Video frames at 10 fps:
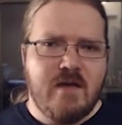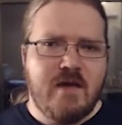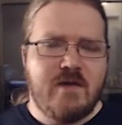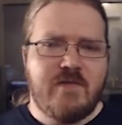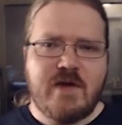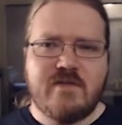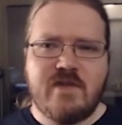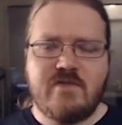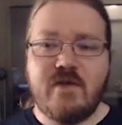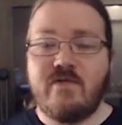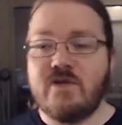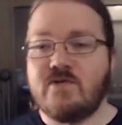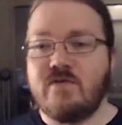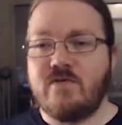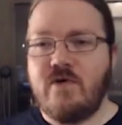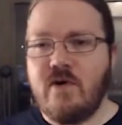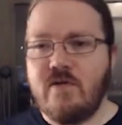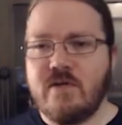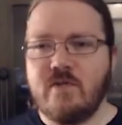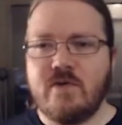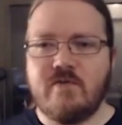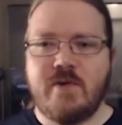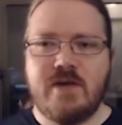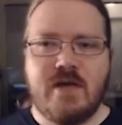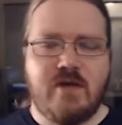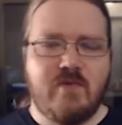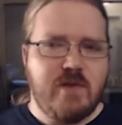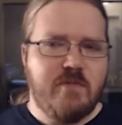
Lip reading: And if I'd set the adventure in fall, there would have been a